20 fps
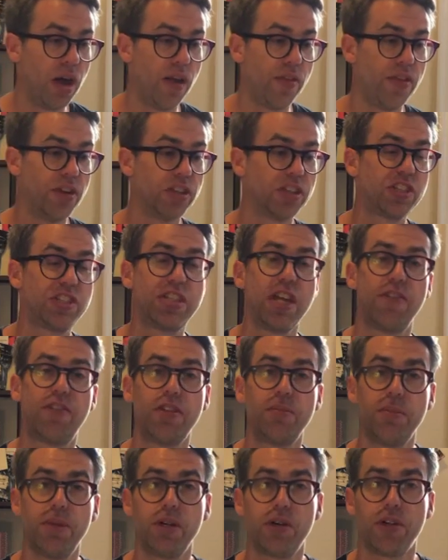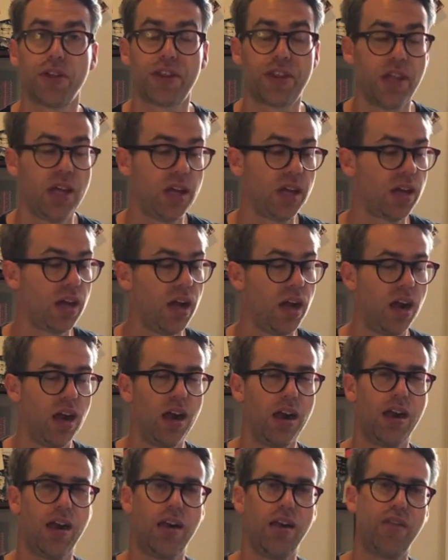They're 7 mil thick.
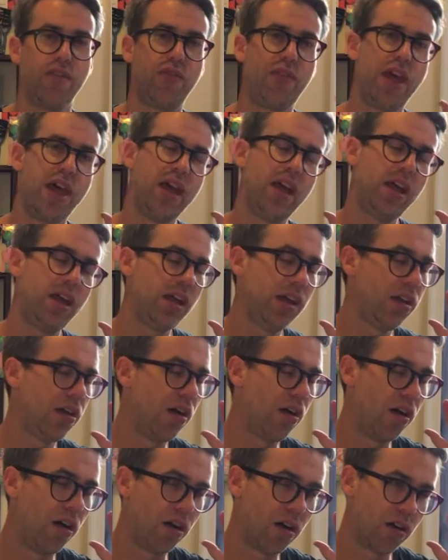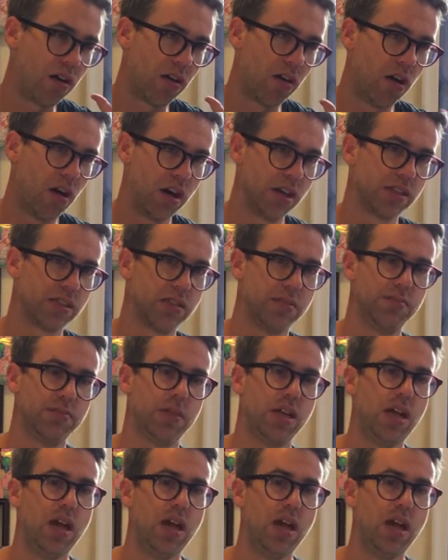They are awesome.